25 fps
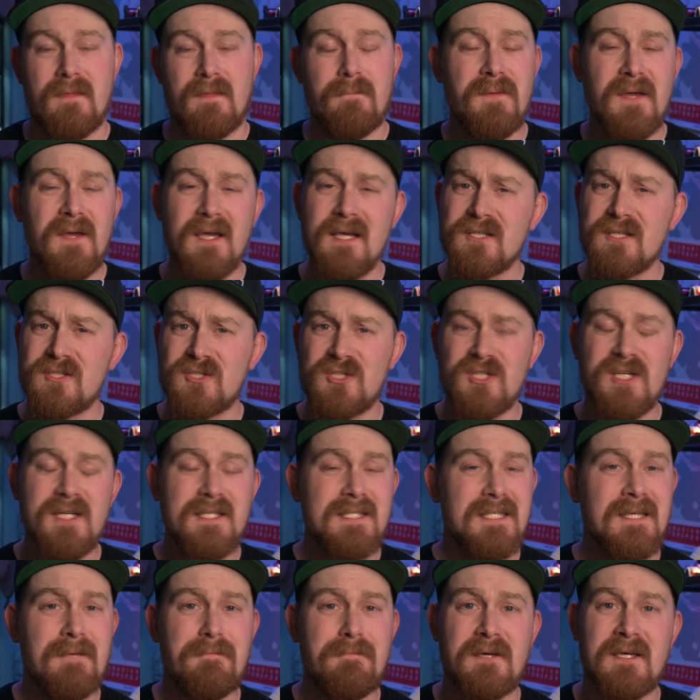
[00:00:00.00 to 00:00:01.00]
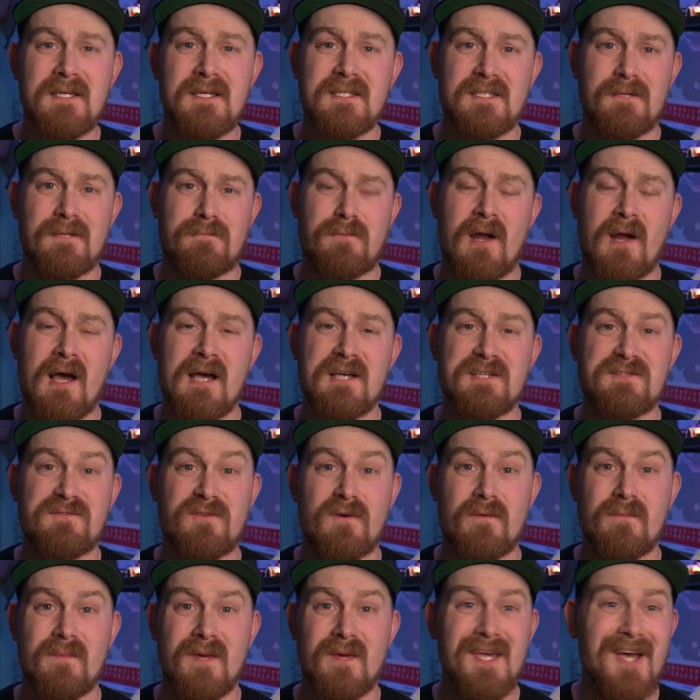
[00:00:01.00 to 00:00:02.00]
The biggest GTP surprise
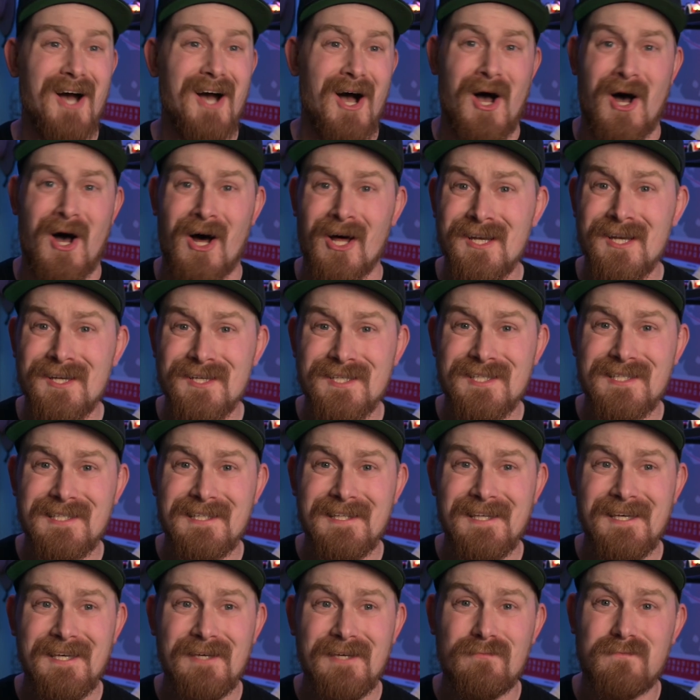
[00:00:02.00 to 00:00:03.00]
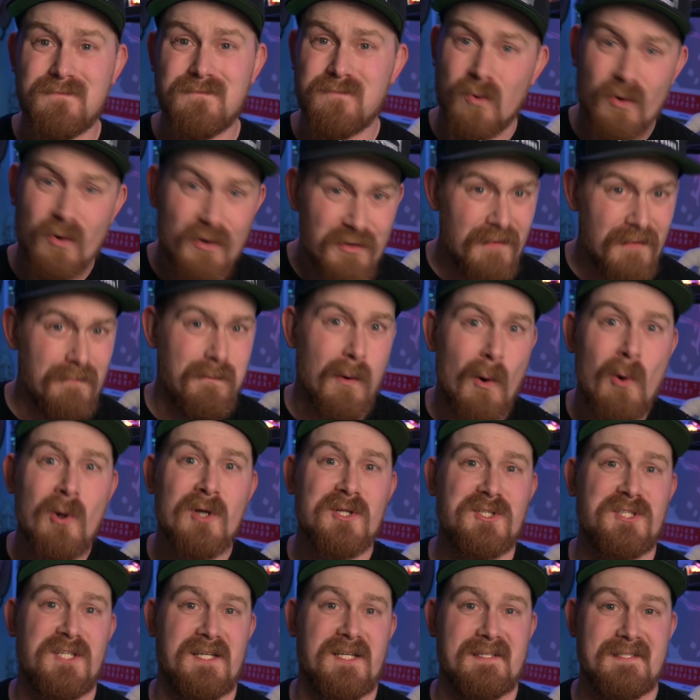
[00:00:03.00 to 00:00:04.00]
for me, honestly, were the
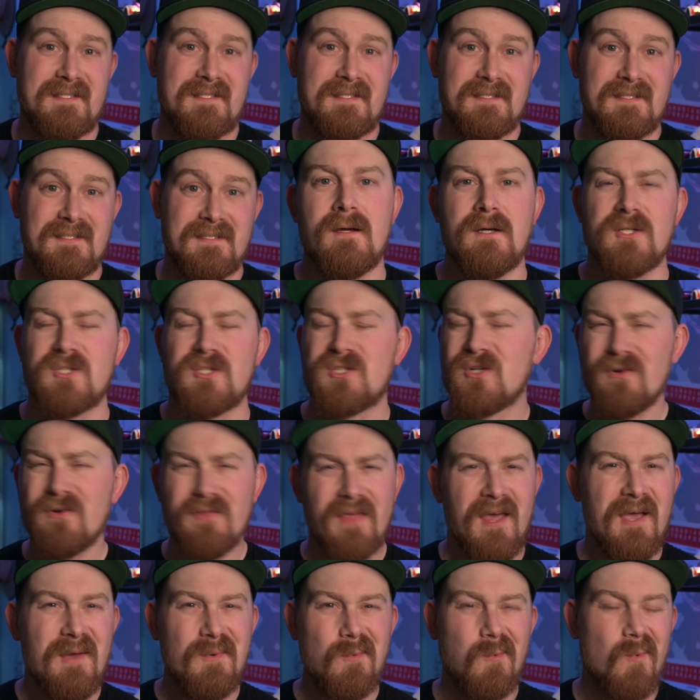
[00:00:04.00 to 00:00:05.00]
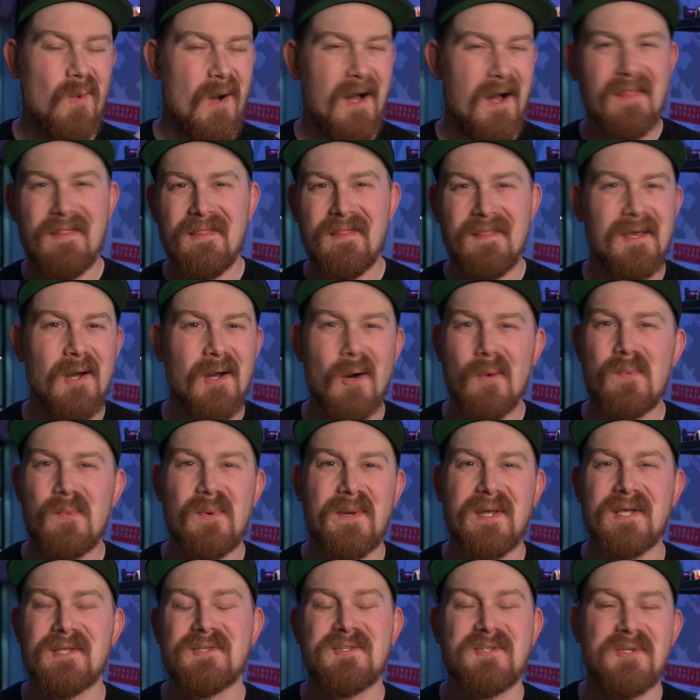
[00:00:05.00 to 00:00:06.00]
Porsches. Sure, they had won the
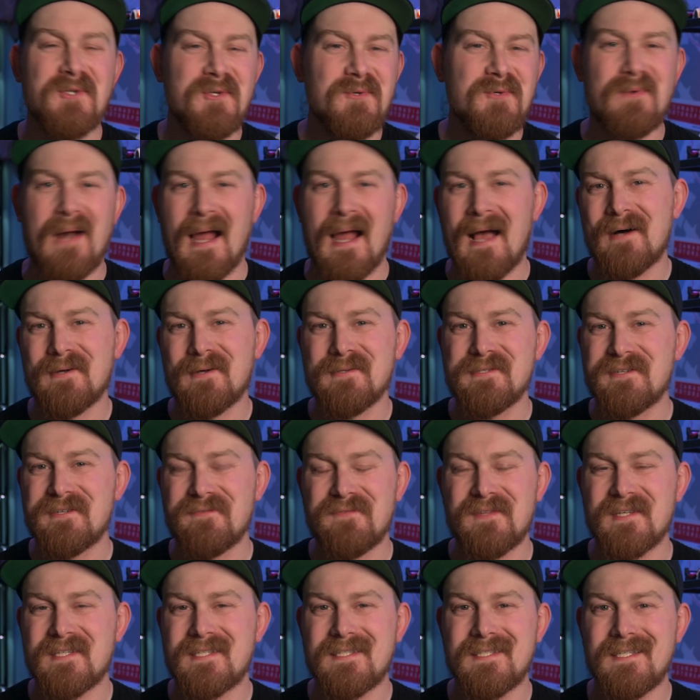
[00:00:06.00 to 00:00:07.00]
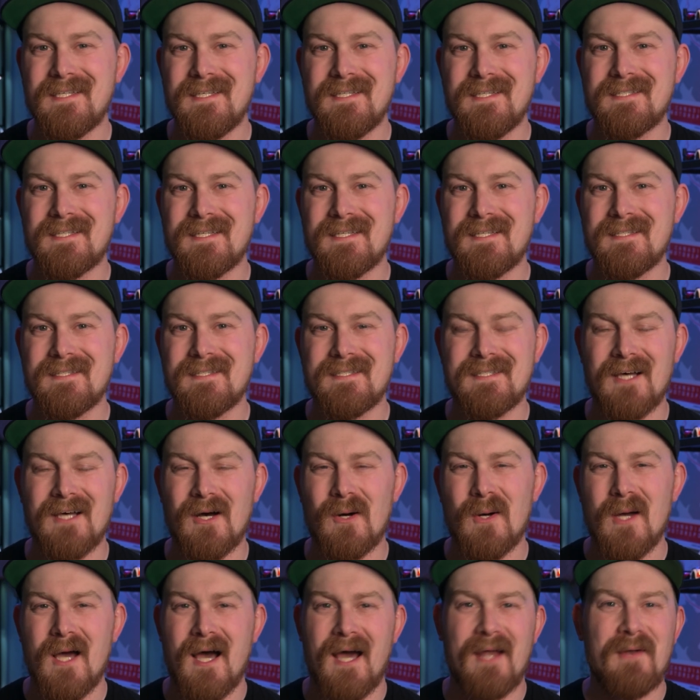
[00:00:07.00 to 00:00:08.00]
opening 2 rounds of the season,
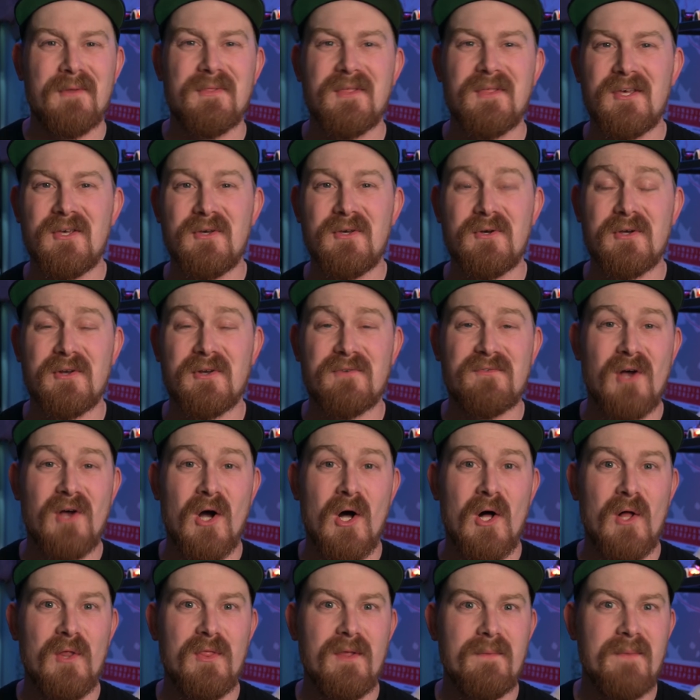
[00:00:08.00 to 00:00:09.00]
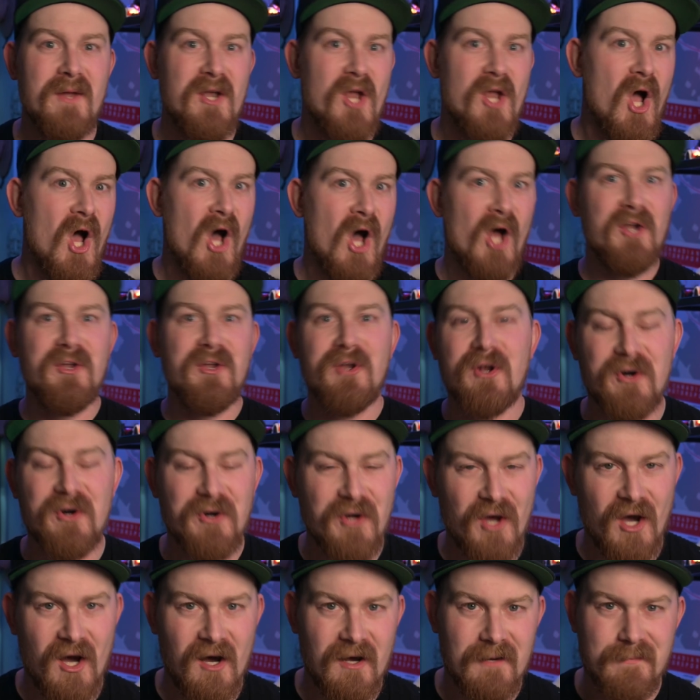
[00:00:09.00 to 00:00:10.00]
so I don't think you could have called them an
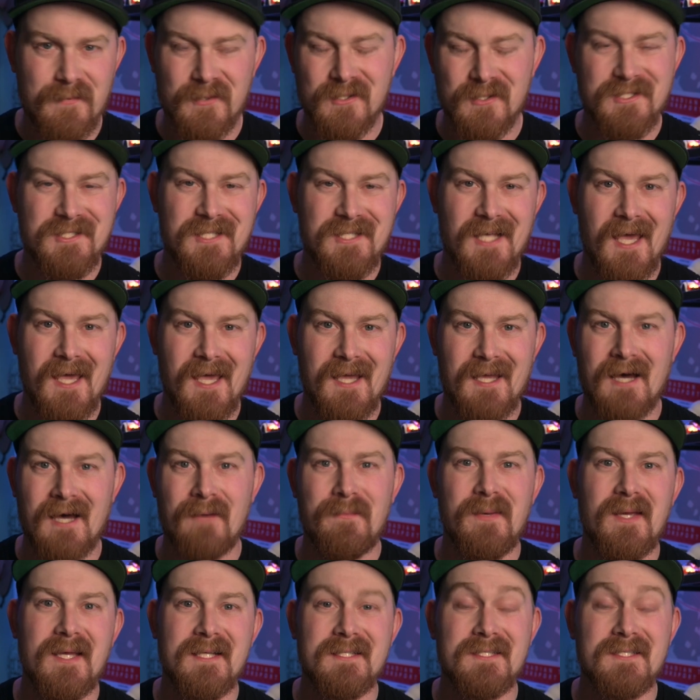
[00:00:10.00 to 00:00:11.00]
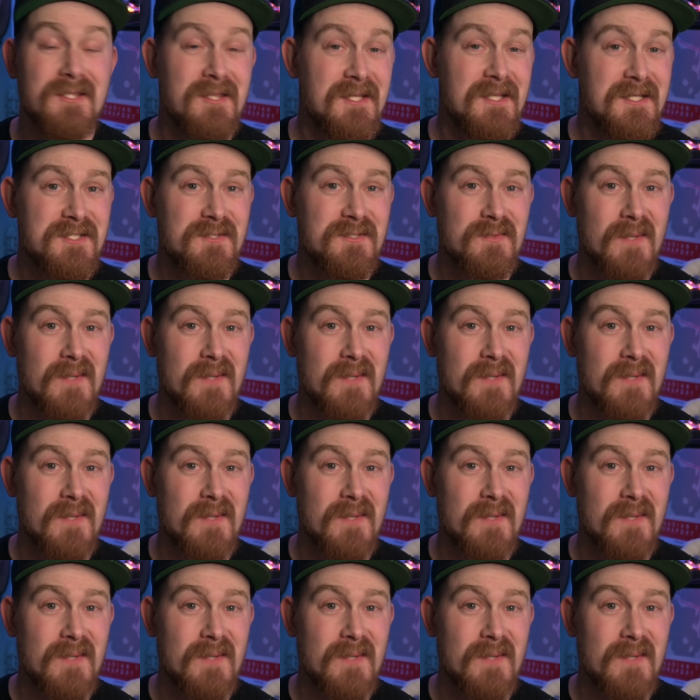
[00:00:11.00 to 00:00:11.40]
underdog per se coming into this